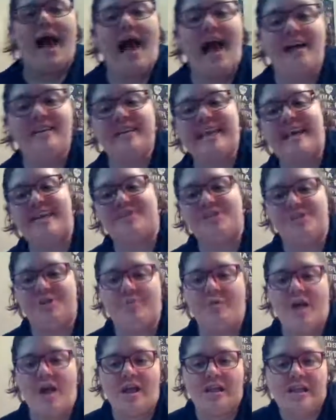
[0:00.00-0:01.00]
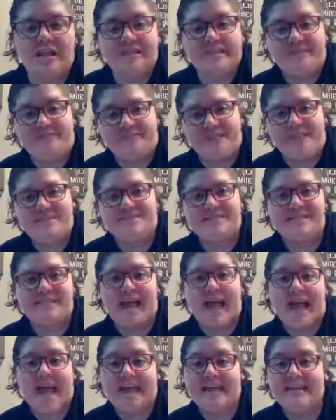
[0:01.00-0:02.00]
I'll catch you all on the flip
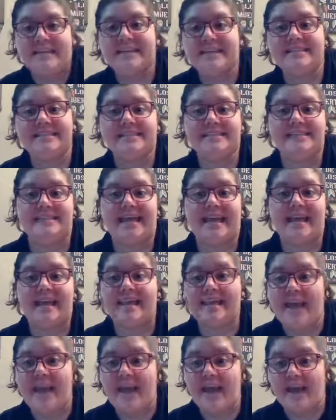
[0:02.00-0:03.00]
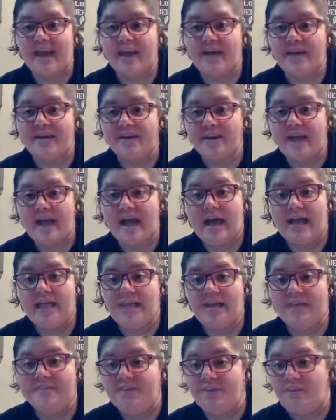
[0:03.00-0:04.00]
side. Take care.
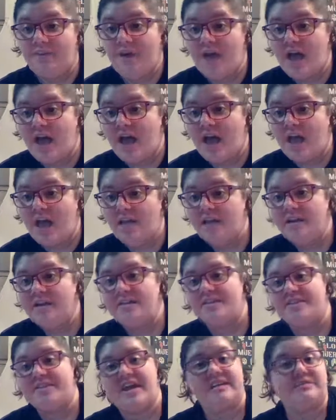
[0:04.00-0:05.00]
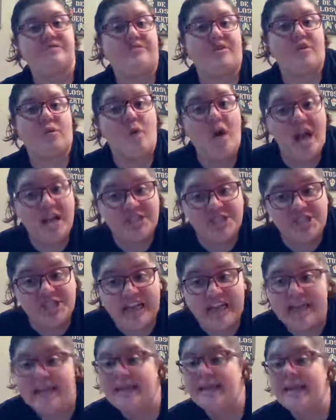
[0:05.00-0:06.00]
I love you all. Thanks for
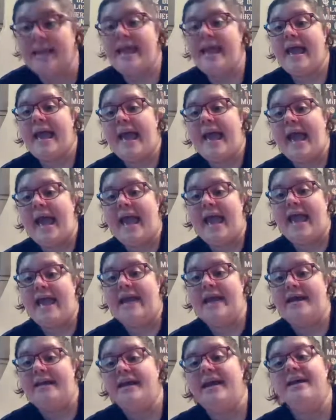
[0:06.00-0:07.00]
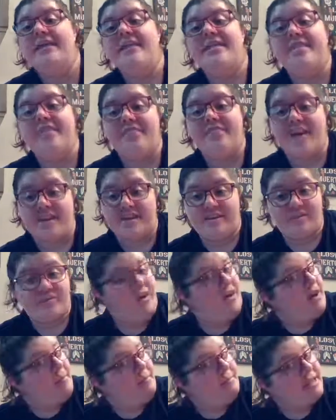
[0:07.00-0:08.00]
watching, and thank you
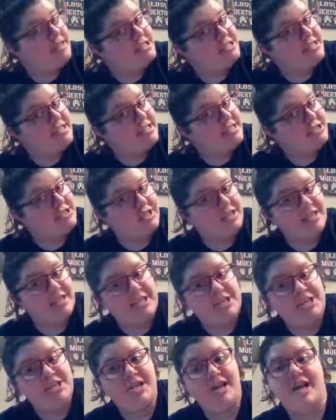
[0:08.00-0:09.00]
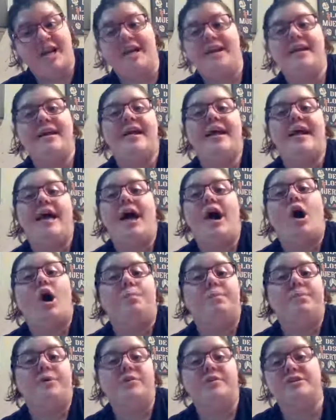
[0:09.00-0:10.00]
very much, Sister Alicia.
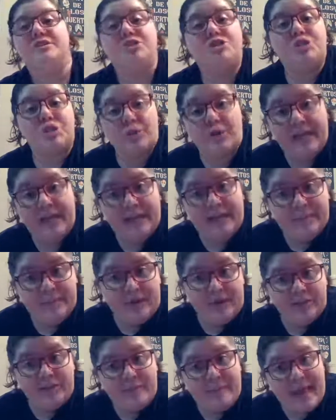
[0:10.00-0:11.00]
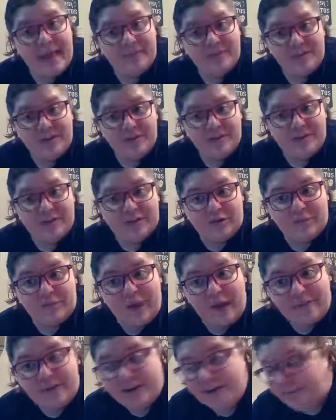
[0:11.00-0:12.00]
Hope you enjoyed Brother Matthew, little
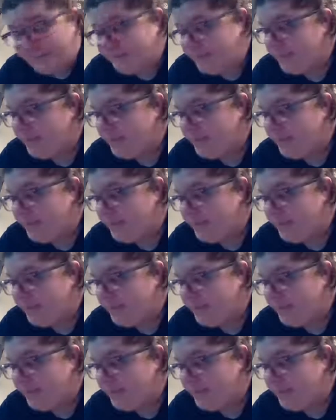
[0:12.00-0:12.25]
brother,